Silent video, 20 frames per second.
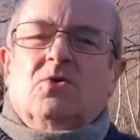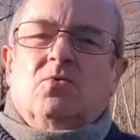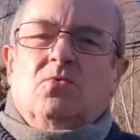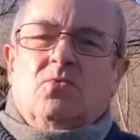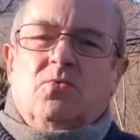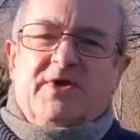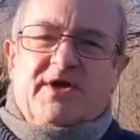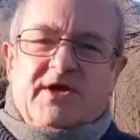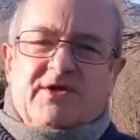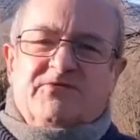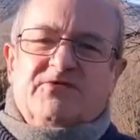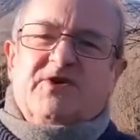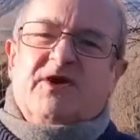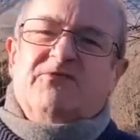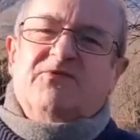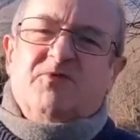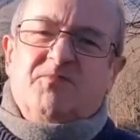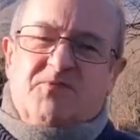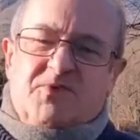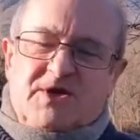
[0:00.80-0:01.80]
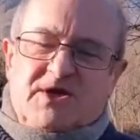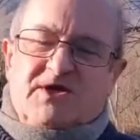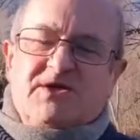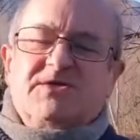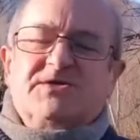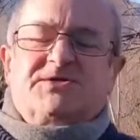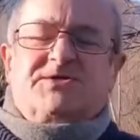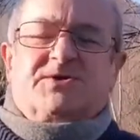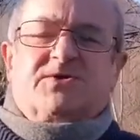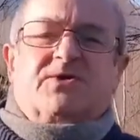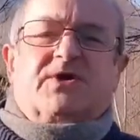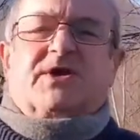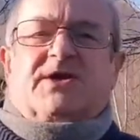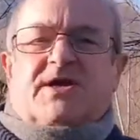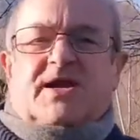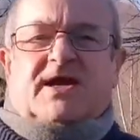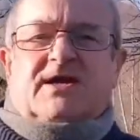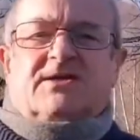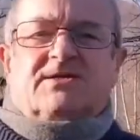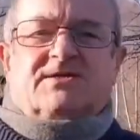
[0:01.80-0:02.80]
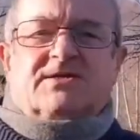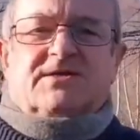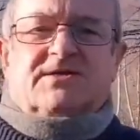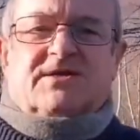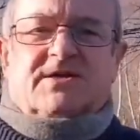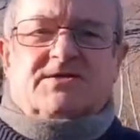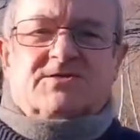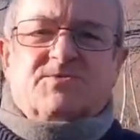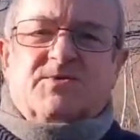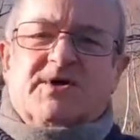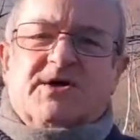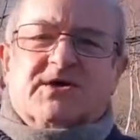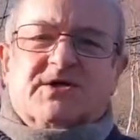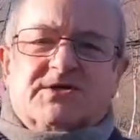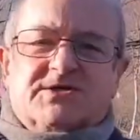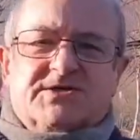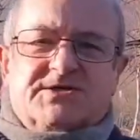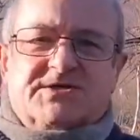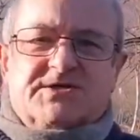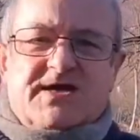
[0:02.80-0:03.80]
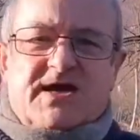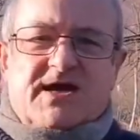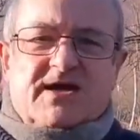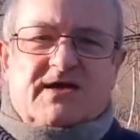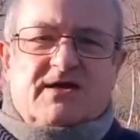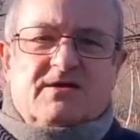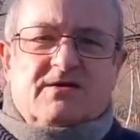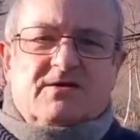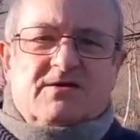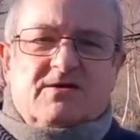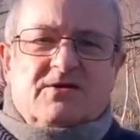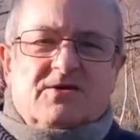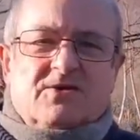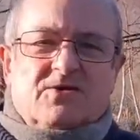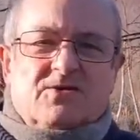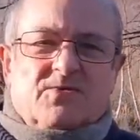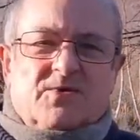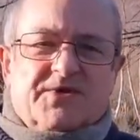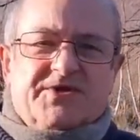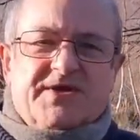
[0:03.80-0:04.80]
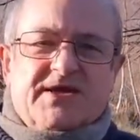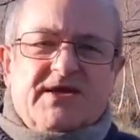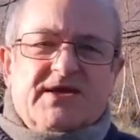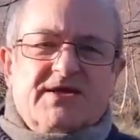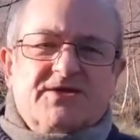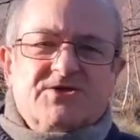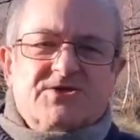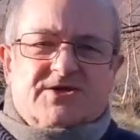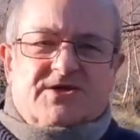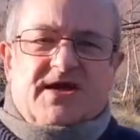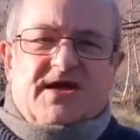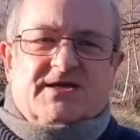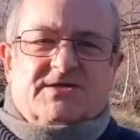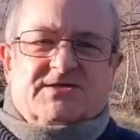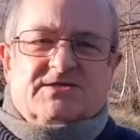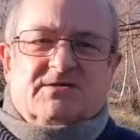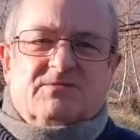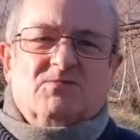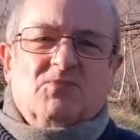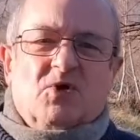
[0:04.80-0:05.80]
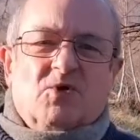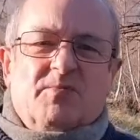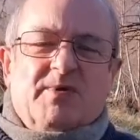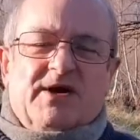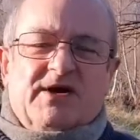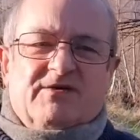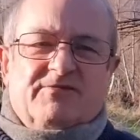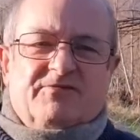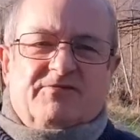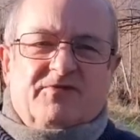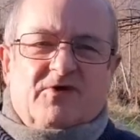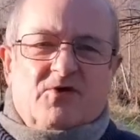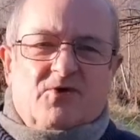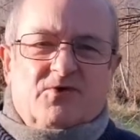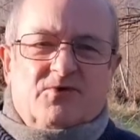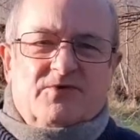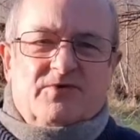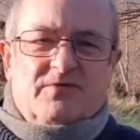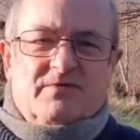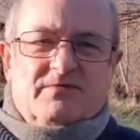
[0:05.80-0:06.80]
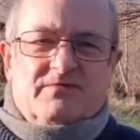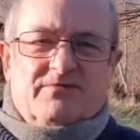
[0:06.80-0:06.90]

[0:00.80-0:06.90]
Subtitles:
We have never been so connected as we are today with the internet and mobile phone,